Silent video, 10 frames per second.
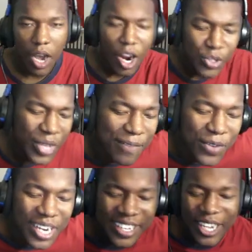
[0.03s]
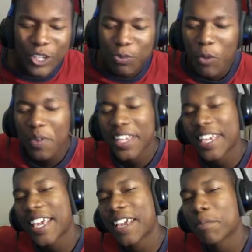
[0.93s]
All right, so we got Bondale's Movie
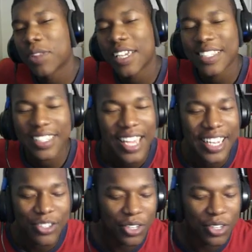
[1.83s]
King plus settings.